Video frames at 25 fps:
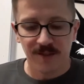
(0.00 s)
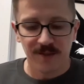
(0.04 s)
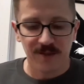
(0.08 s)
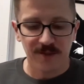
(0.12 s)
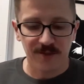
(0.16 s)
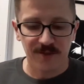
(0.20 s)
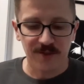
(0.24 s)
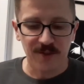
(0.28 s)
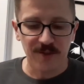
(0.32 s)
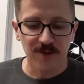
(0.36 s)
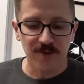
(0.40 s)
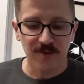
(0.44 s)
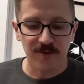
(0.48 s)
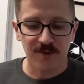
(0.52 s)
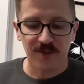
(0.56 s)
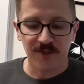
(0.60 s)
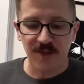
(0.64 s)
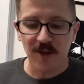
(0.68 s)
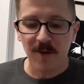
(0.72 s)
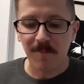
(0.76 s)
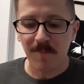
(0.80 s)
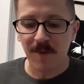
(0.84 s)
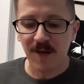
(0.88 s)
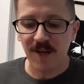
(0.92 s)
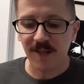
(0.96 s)
So
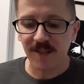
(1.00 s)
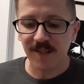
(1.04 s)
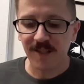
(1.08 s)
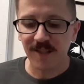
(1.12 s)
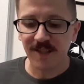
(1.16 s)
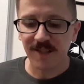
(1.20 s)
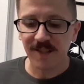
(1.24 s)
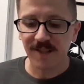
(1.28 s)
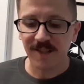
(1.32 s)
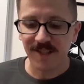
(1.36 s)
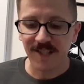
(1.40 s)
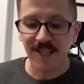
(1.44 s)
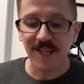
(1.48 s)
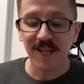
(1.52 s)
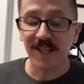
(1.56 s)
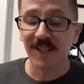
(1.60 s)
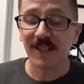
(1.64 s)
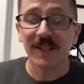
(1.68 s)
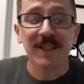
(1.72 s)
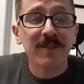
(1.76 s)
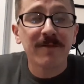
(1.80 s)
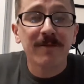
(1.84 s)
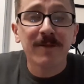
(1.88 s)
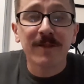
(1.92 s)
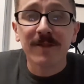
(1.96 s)
somebody, yeah,
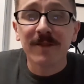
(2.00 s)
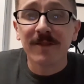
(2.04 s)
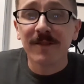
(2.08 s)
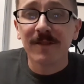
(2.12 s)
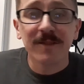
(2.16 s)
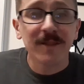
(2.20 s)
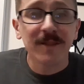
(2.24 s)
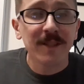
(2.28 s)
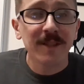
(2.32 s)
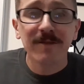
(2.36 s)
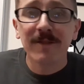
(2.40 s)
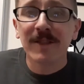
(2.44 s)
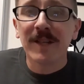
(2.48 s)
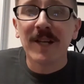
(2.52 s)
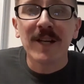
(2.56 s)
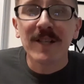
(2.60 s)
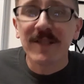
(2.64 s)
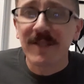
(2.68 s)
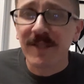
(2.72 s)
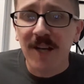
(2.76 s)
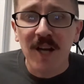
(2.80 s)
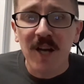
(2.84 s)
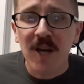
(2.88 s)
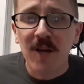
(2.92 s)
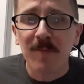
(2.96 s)
leave a leave a nice
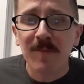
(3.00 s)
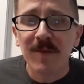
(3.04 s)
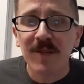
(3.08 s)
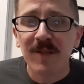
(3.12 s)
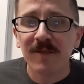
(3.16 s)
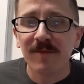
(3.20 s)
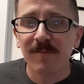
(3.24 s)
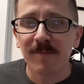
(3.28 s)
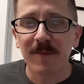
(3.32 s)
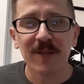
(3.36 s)
comment.